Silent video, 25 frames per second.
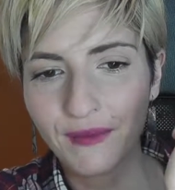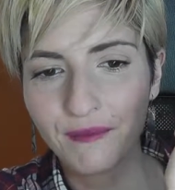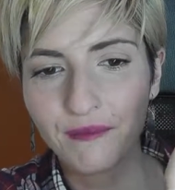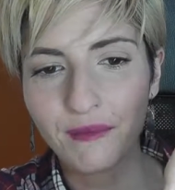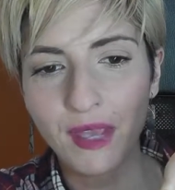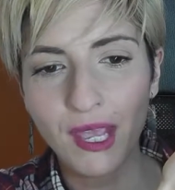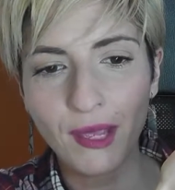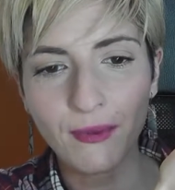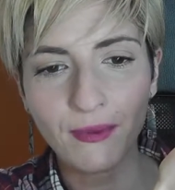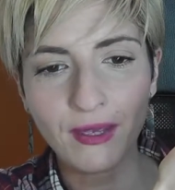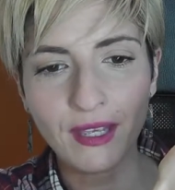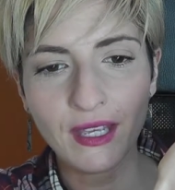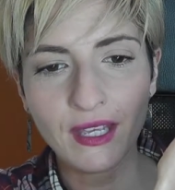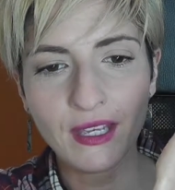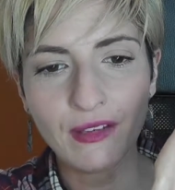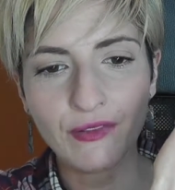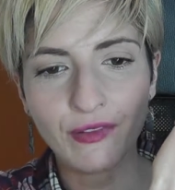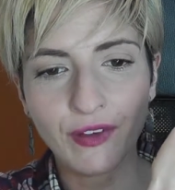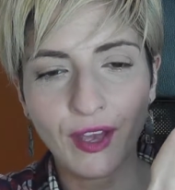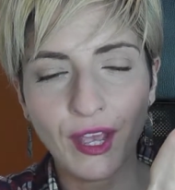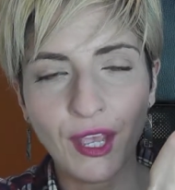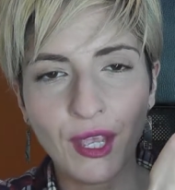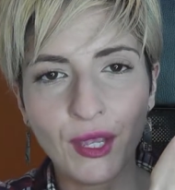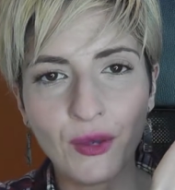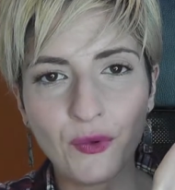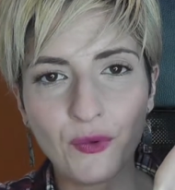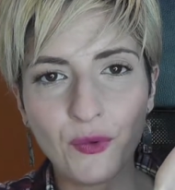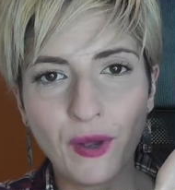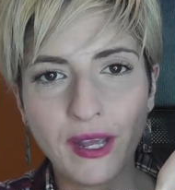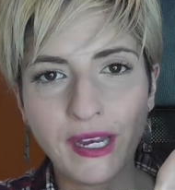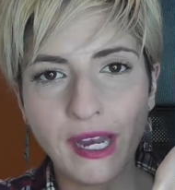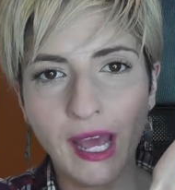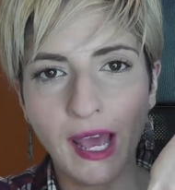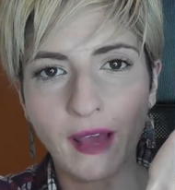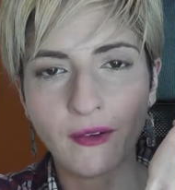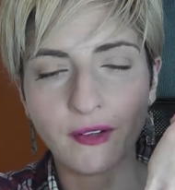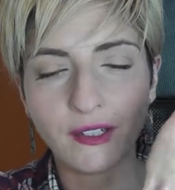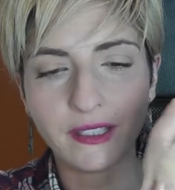Maybe if I
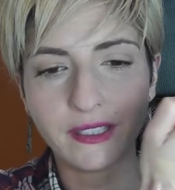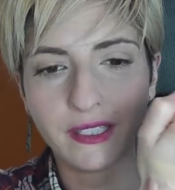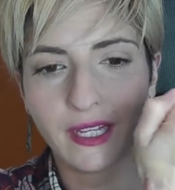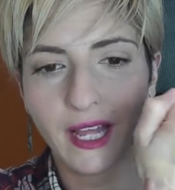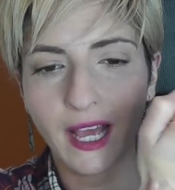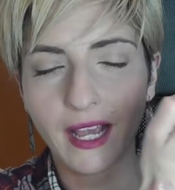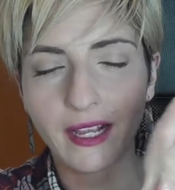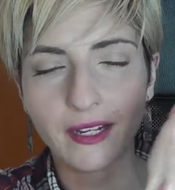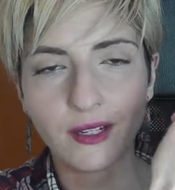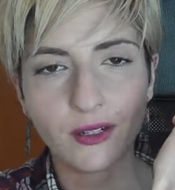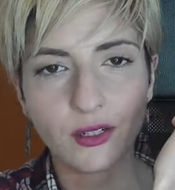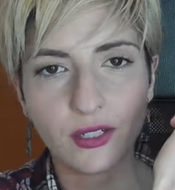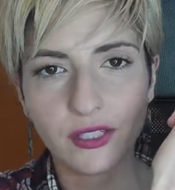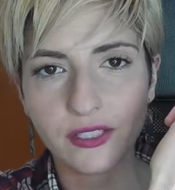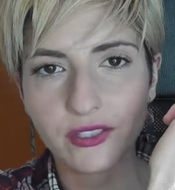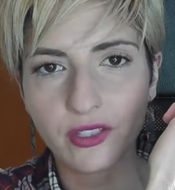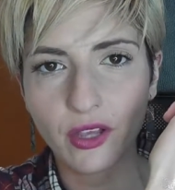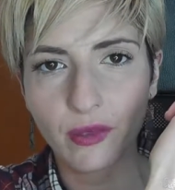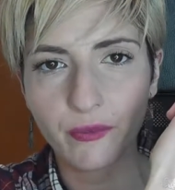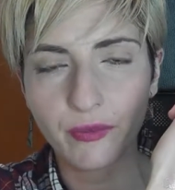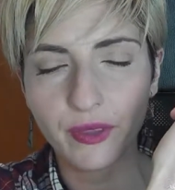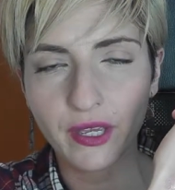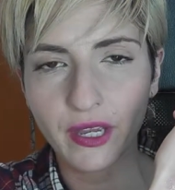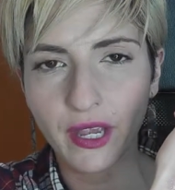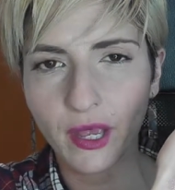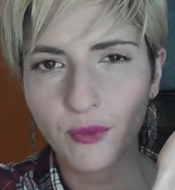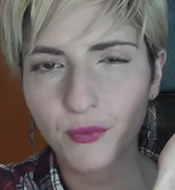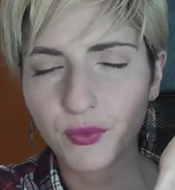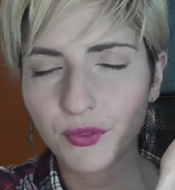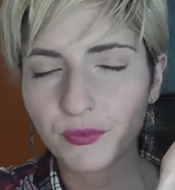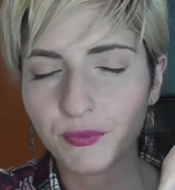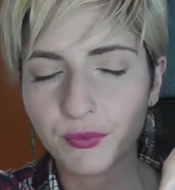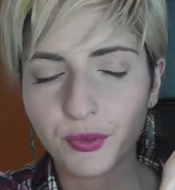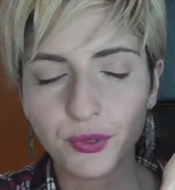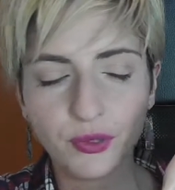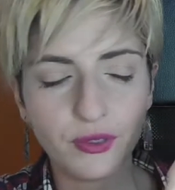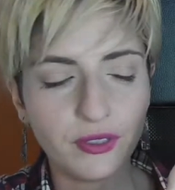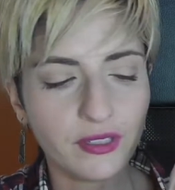went out at night or something, I
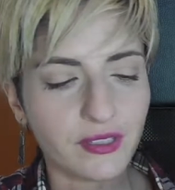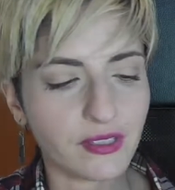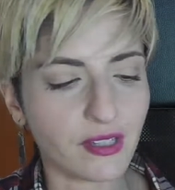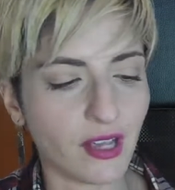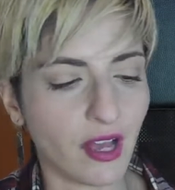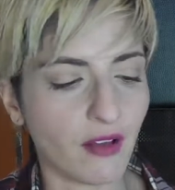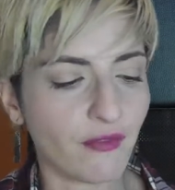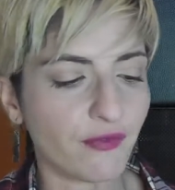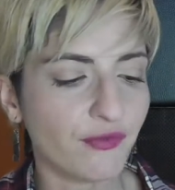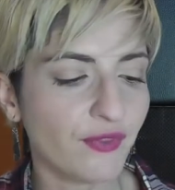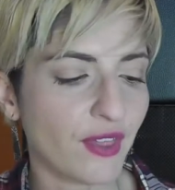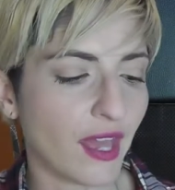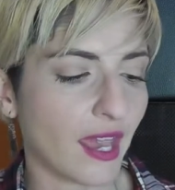would pull this off.